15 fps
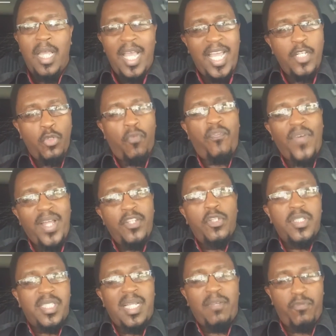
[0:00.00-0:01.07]
and you find
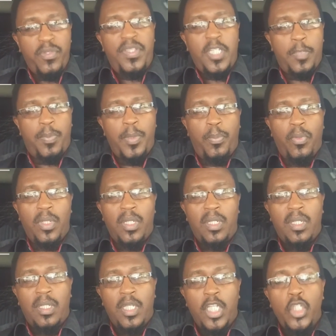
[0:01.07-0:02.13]
yourself with these people,
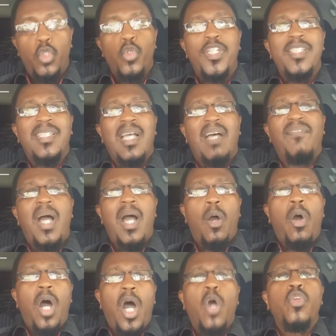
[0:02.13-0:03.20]
you discover how
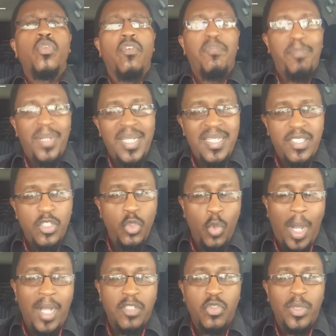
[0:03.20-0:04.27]
out of place you
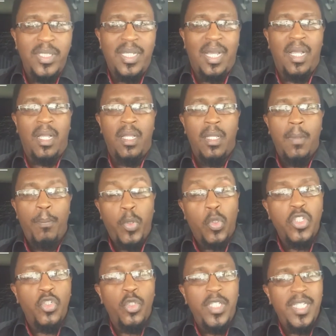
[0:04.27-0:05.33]
actually are.
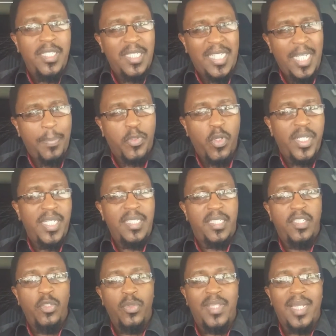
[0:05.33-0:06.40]
Because it keeps on
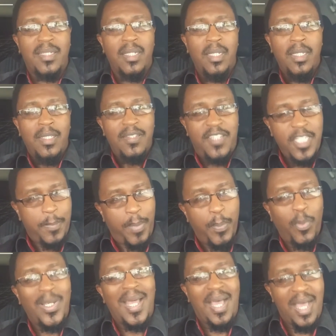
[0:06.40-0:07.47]
hitting you that these
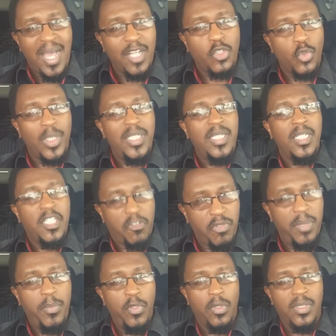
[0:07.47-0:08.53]
people are actually
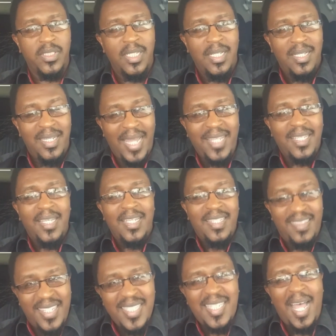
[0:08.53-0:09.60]
criminals. Like,
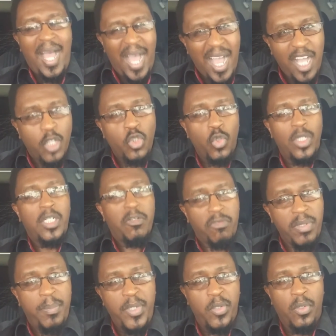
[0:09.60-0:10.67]
these are actual
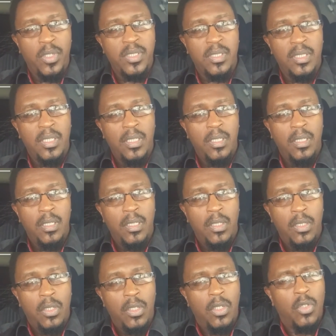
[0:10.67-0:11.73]
criminals
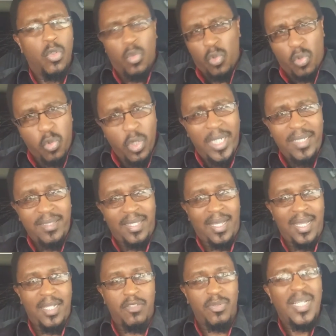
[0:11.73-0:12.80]
ruling the
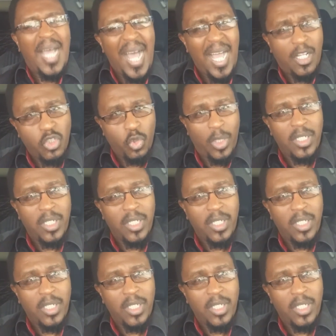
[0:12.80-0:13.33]
country. Actual